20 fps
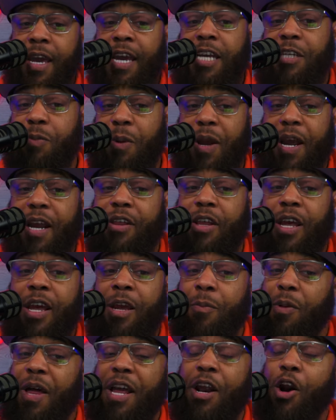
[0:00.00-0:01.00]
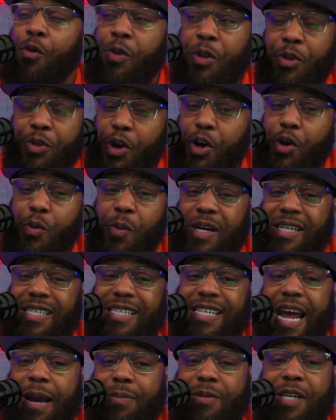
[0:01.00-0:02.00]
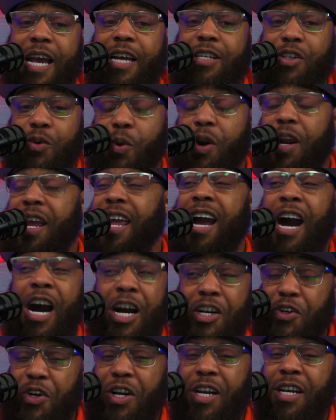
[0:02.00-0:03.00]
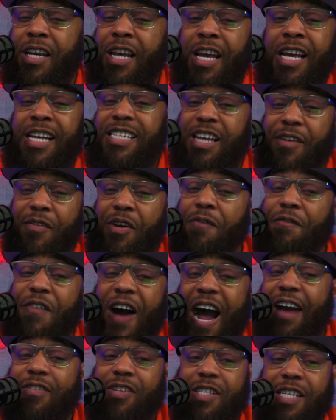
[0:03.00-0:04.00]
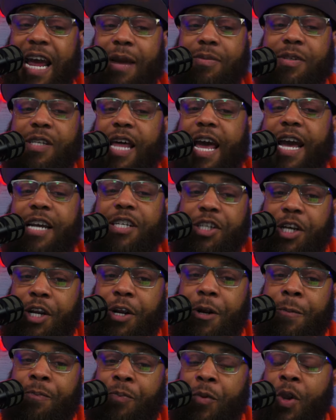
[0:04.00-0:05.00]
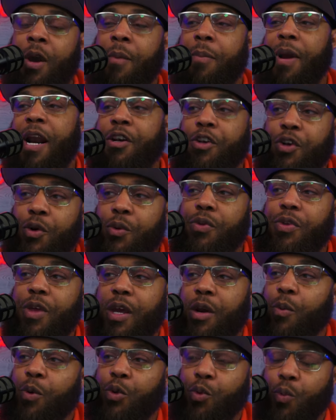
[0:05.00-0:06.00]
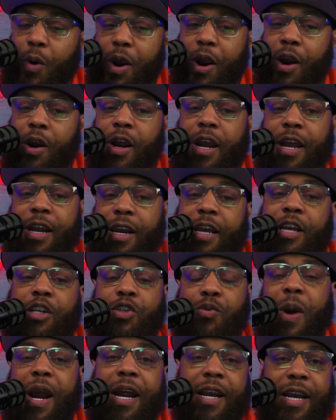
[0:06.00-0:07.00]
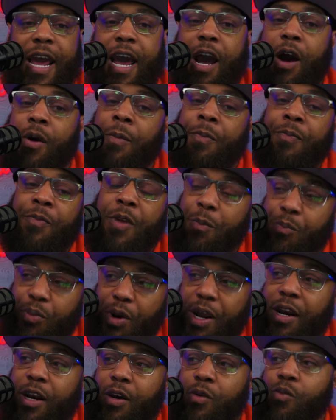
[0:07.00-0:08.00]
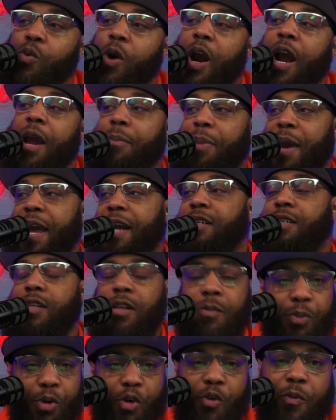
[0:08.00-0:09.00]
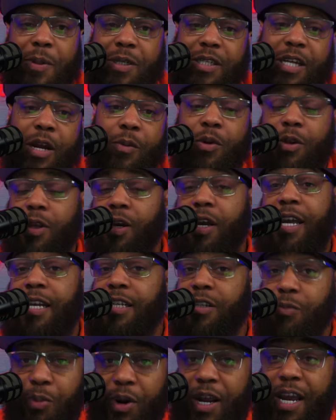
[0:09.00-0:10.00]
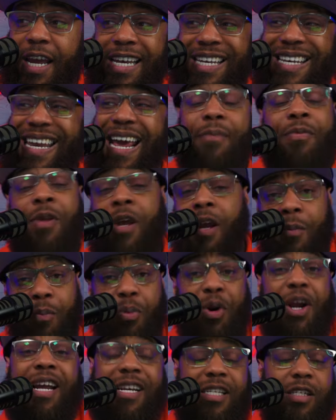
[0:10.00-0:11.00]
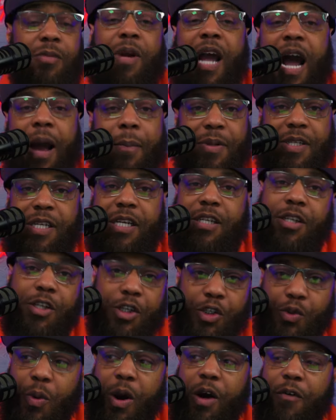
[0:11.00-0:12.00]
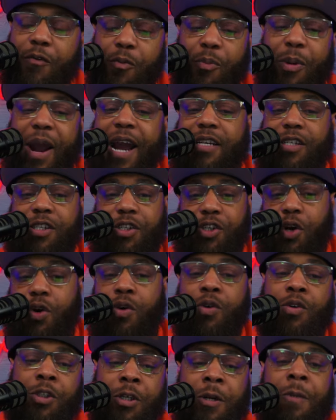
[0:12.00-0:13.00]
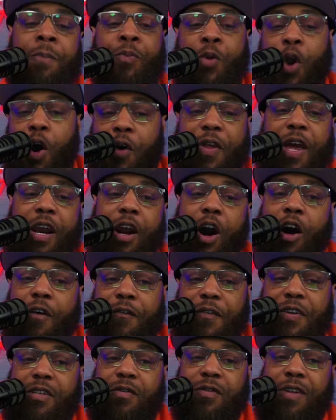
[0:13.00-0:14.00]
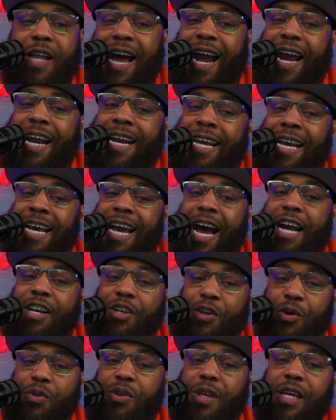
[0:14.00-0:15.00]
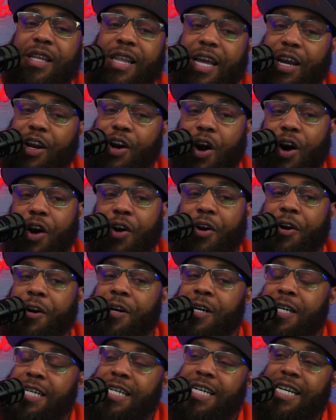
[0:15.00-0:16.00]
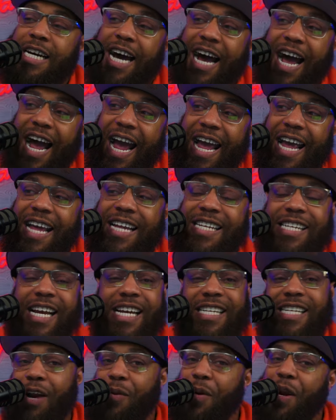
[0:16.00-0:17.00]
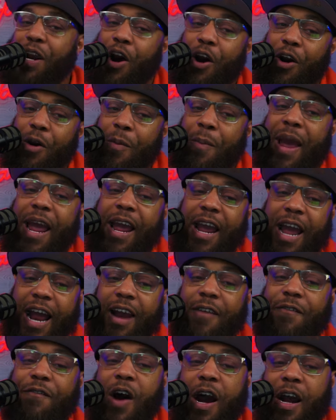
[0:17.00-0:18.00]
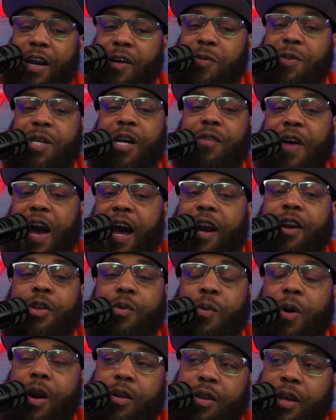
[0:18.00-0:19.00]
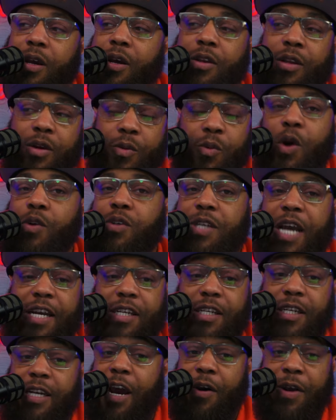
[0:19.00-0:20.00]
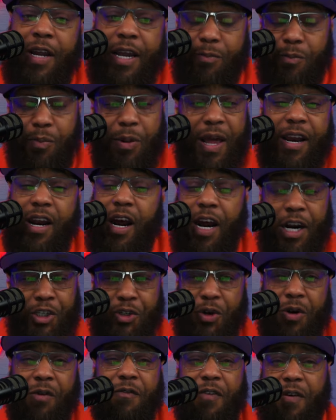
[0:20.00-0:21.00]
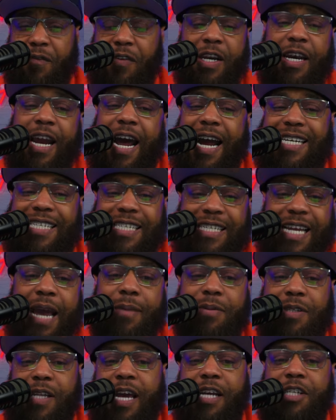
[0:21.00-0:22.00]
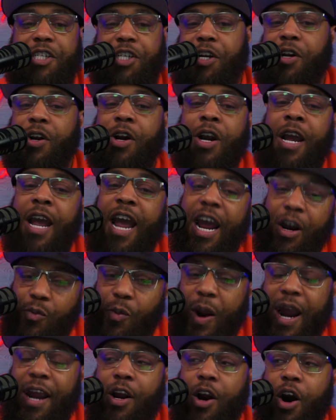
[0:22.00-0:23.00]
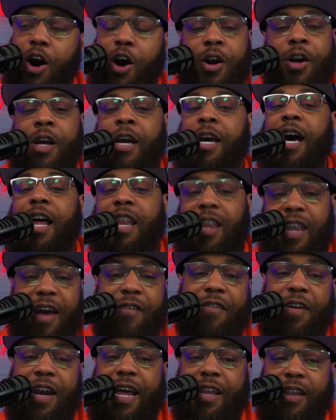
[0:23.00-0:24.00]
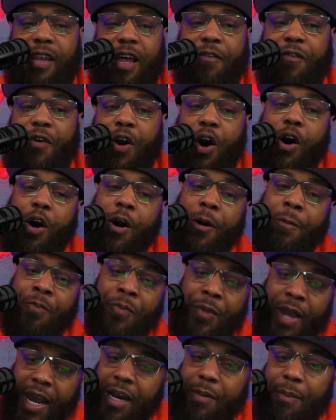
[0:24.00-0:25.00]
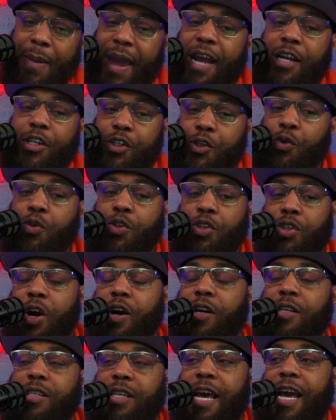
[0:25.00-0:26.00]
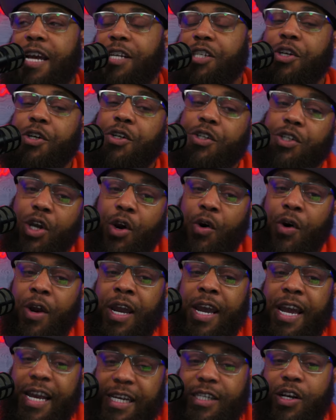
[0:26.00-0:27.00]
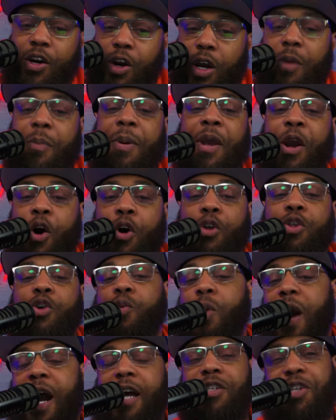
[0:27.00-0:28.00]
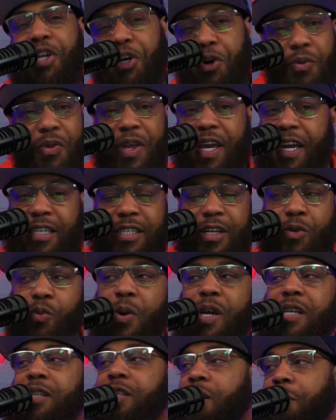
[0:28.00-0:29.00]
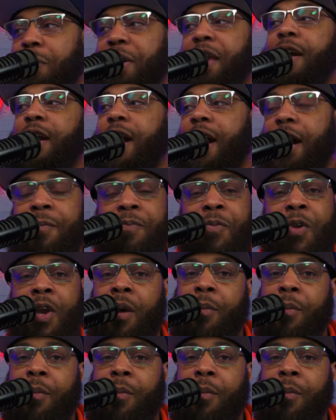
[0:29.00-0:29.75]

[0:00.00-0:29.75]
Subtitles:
He played only 31 snaps as a rookie, 175 snaps last year. But I do think with where it is right now and bringing in Ryan Bates, the improvements that we're looking to bring in depth, bring in some competition as well for Braxton Jones on that offensive line, I do think that Carter, J. Tyree Carter may kind of find himself out of the rotation. Now, he played 159 snaps last year at right guard, 11 at left guard, and he made two starts last year. So he's still going to be on the roster. I don't think he's a risk to be cut.